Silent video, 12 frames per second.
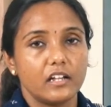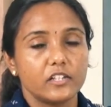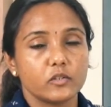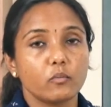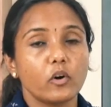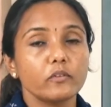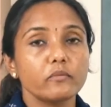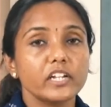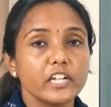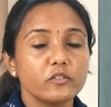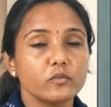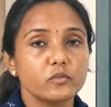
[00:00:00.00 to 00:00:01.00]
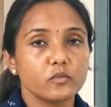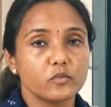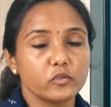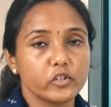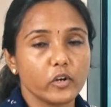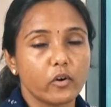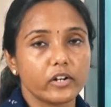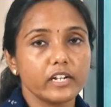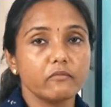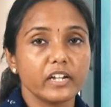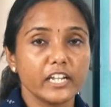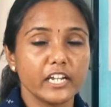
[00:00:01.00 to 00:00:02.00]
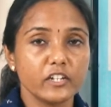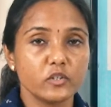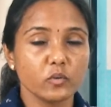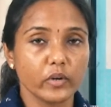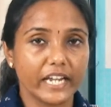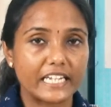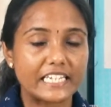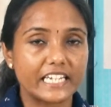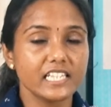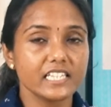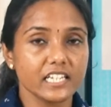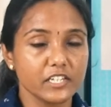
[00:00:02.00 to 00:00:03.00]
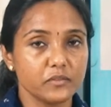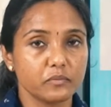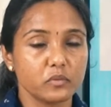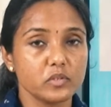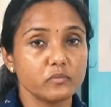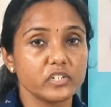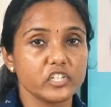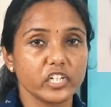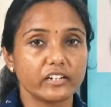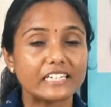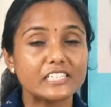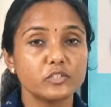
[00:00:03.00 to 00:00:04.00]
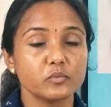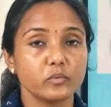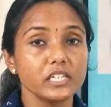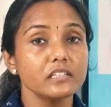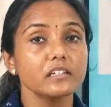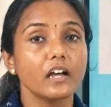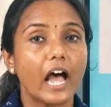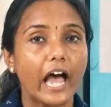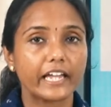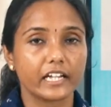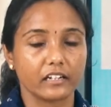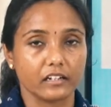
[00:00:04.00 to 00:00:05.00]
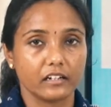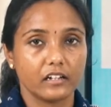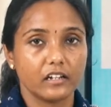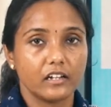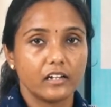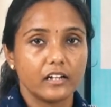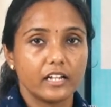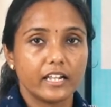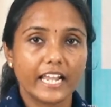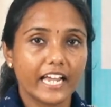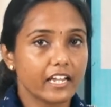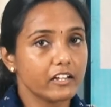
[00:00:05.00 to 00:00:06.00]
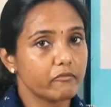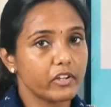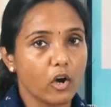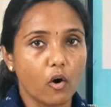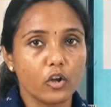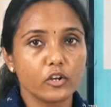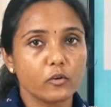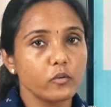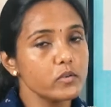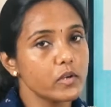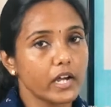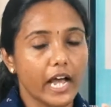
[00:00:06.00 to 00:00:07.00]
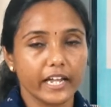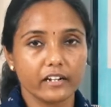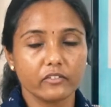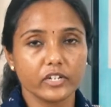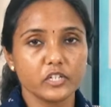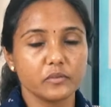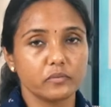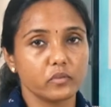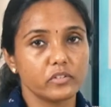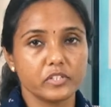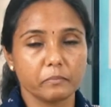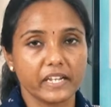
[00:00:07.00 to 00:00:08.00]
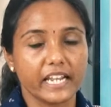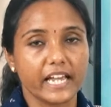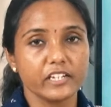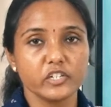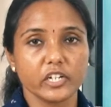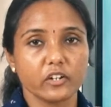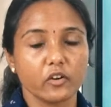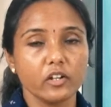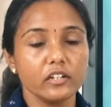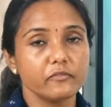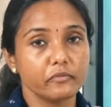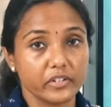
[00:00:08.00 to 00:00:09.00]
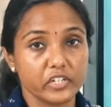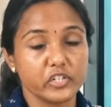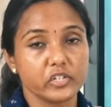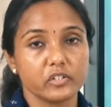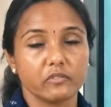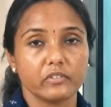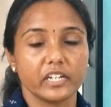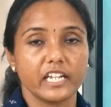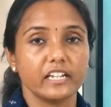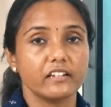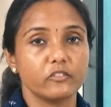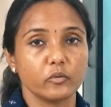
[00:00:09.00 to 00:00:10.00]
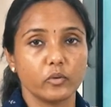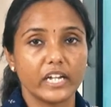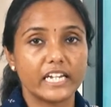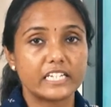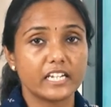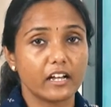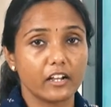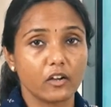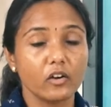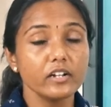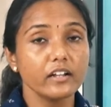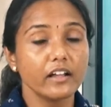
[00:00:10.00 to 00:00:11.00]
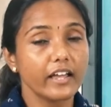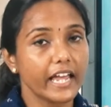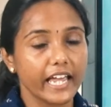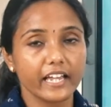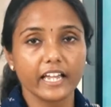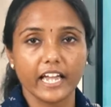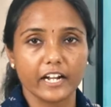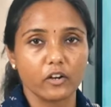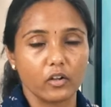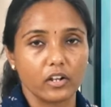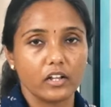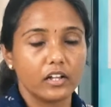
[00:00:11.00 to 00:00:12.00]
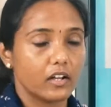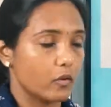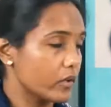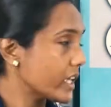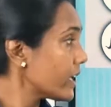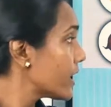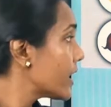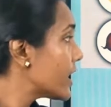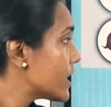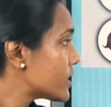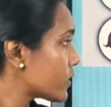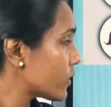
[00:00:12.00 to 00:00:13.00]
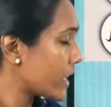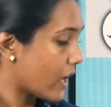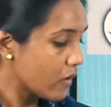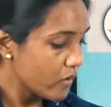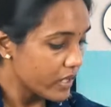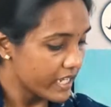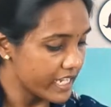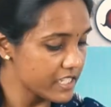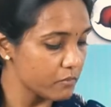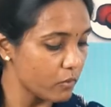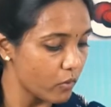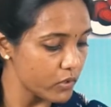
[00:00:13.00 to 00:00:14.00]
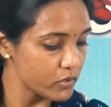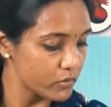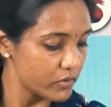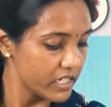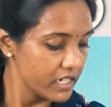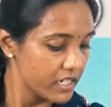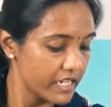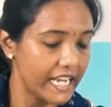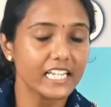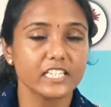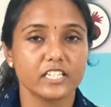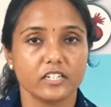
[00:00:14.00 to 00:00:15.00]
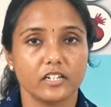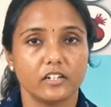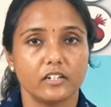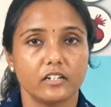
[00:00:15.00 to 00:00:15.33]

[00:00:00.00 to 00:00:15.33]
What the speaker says: So what we need to do to cure it? We need to intake such foods which are rich with iron. Like we all know, iron rich food, spinach and all, fish we need to eat a lot, egg and all. Okay, so now let's move on to the next,